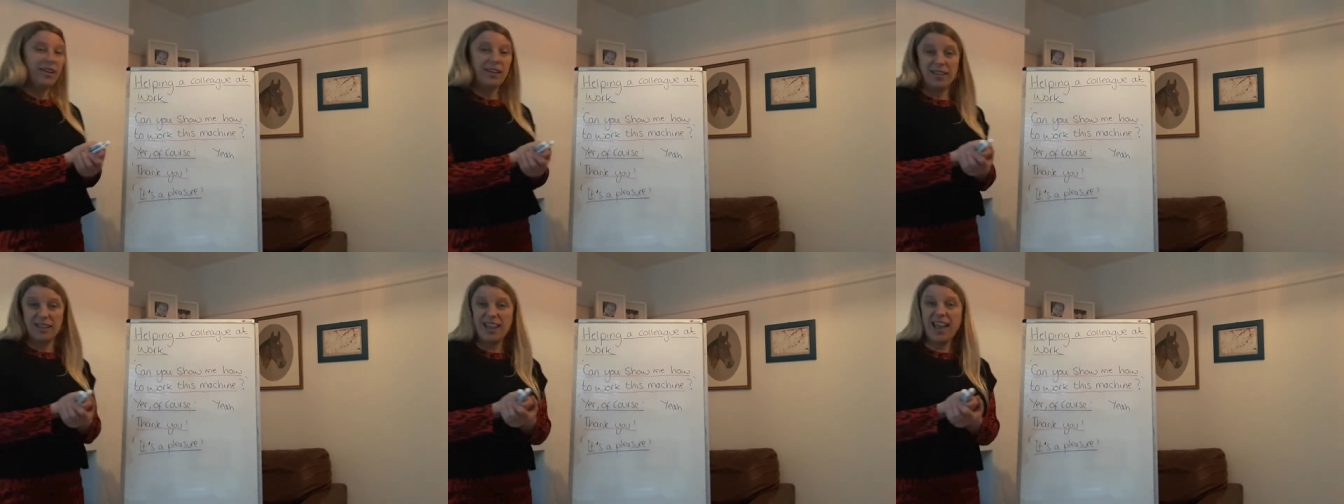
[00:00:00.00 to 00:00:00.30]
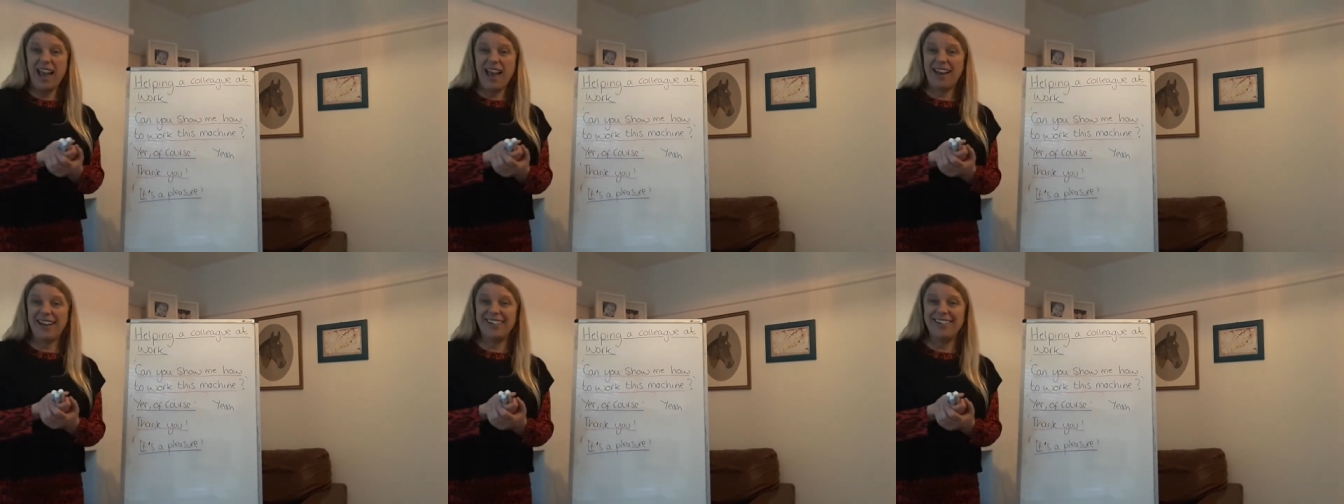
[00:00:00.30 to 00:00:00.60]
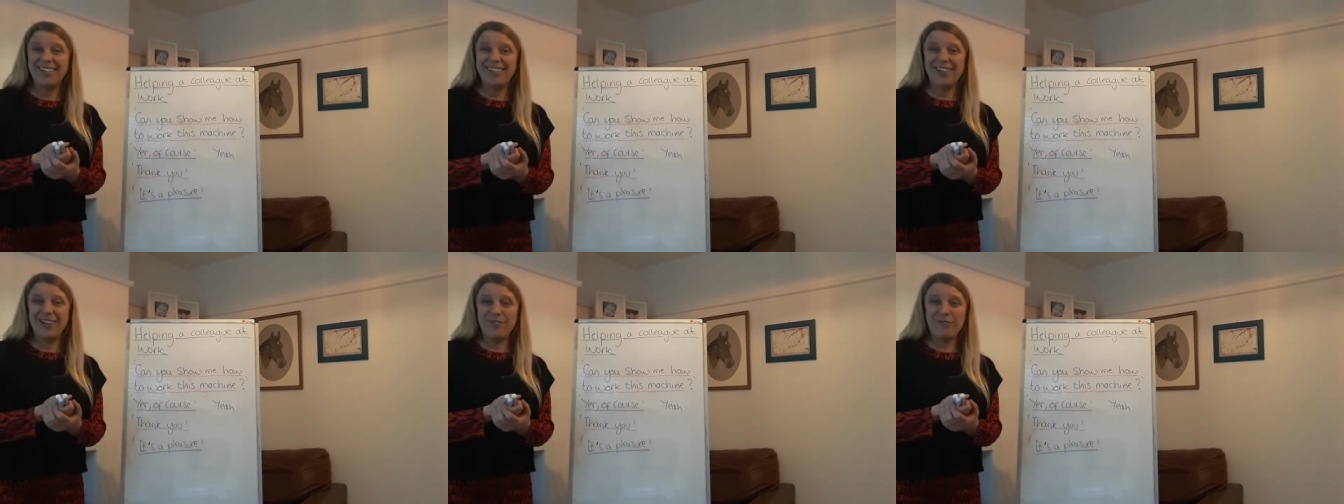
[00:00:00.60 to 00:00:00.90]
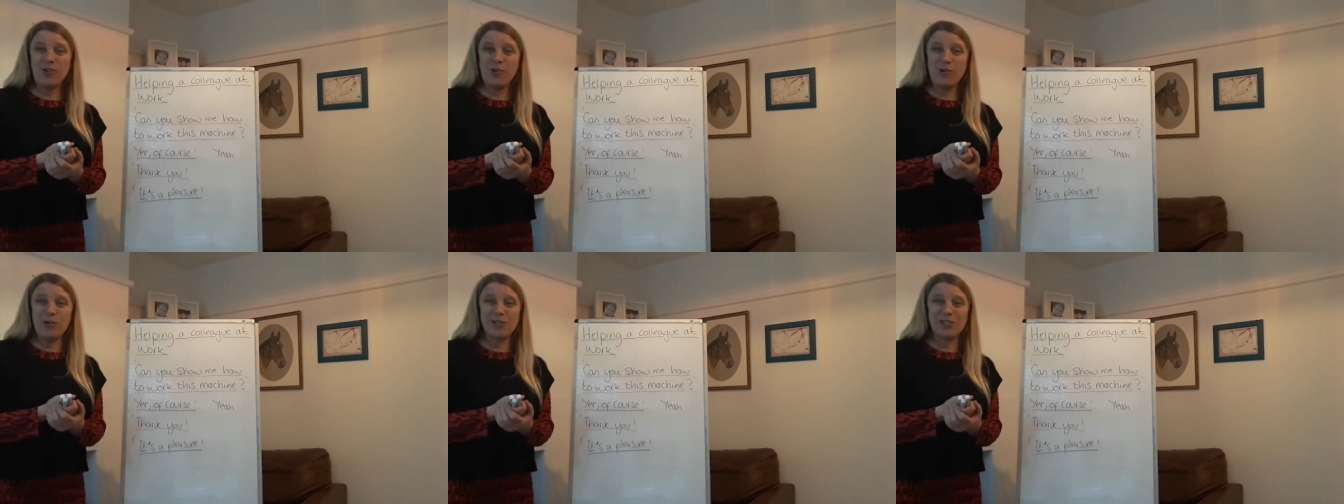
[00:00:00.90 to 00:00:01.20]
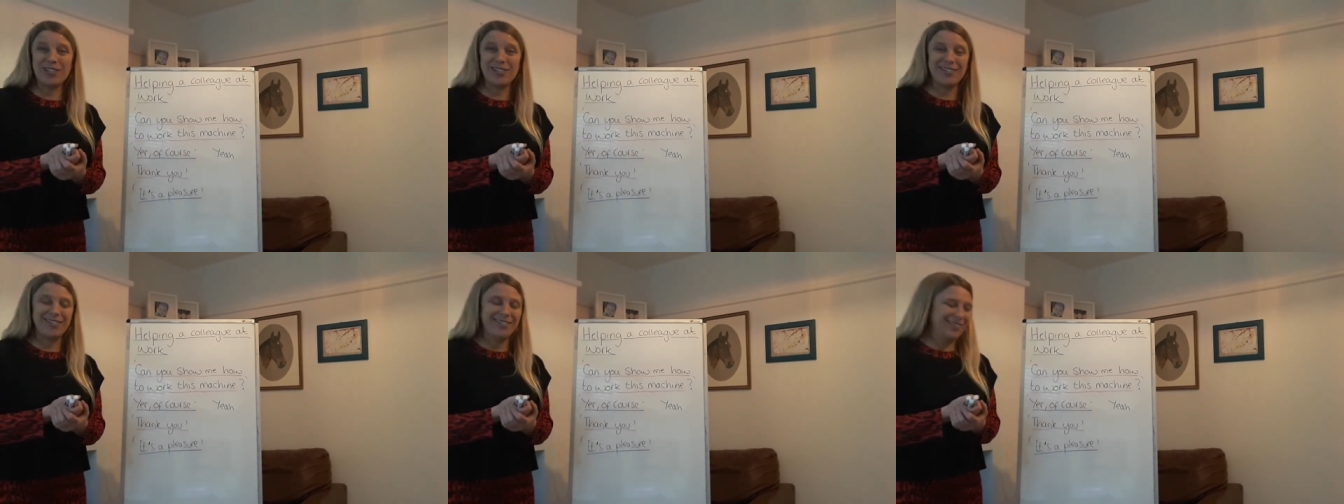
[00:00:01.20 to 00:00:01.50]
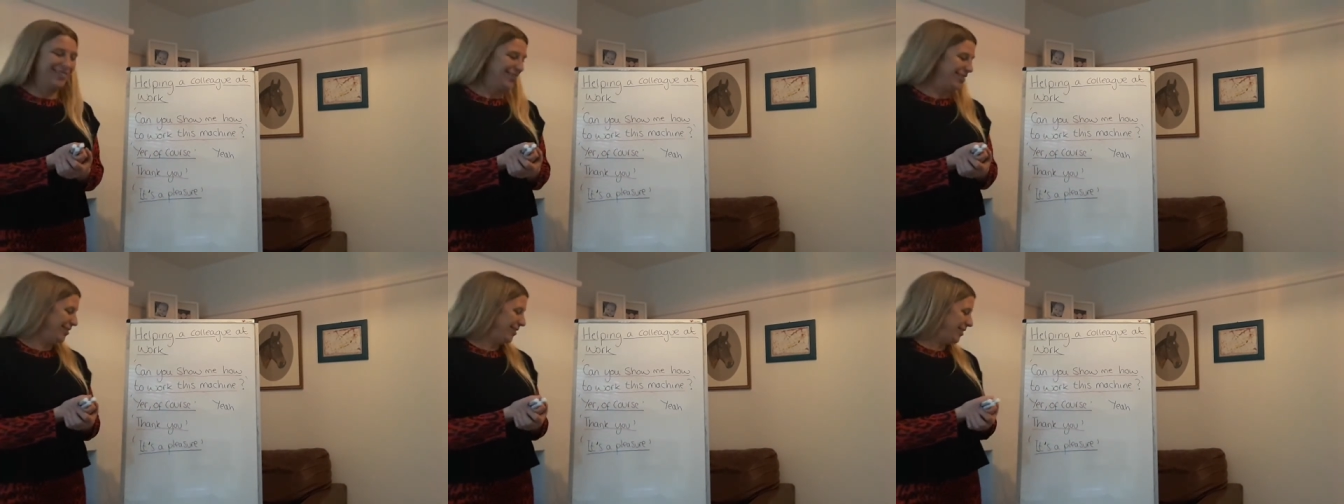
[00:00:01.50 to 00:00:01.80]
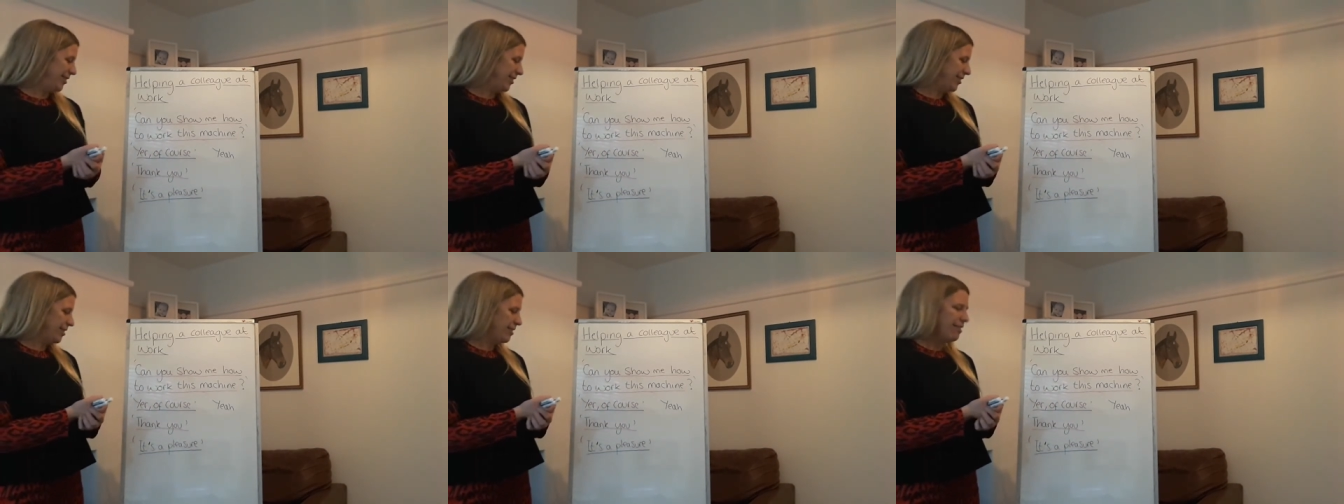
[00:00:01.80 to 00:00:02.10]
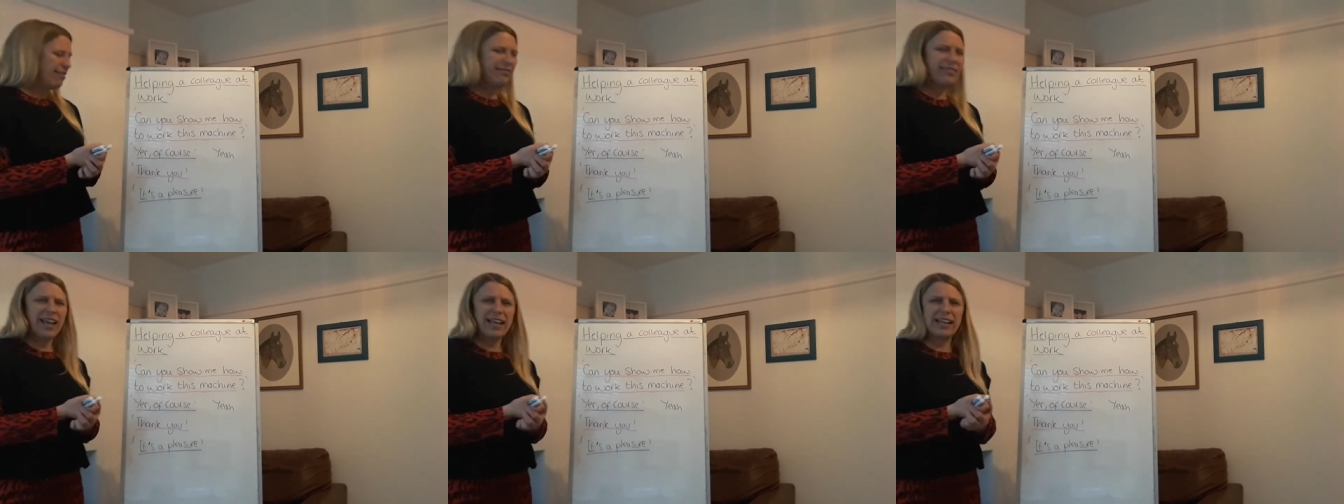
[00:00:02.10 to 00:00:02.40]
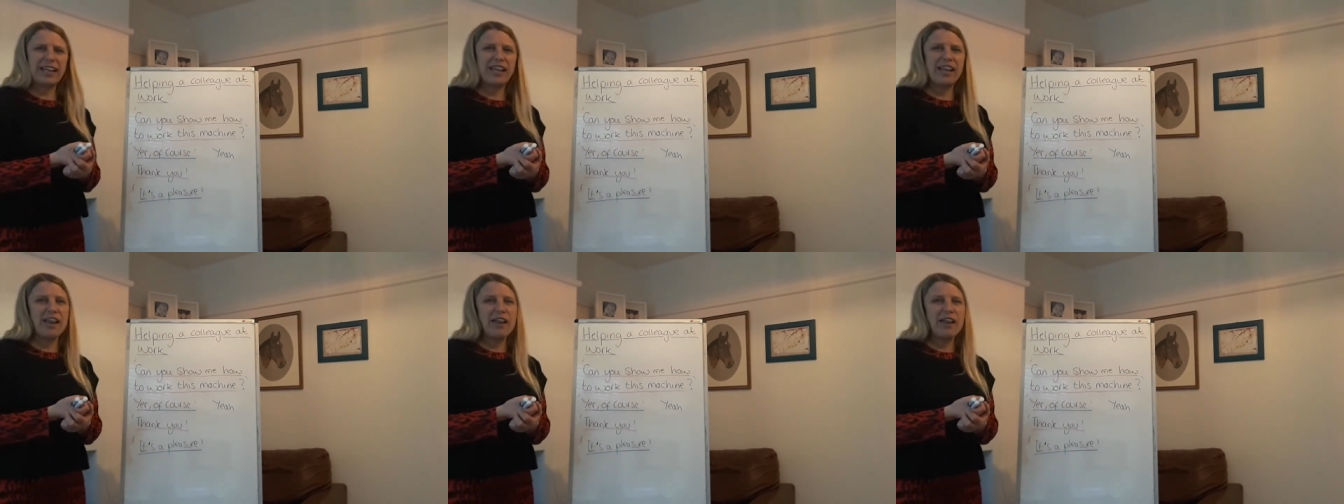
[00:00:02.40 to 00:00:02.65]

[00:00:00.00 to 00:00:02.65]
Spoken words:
Yeah, of course. Thank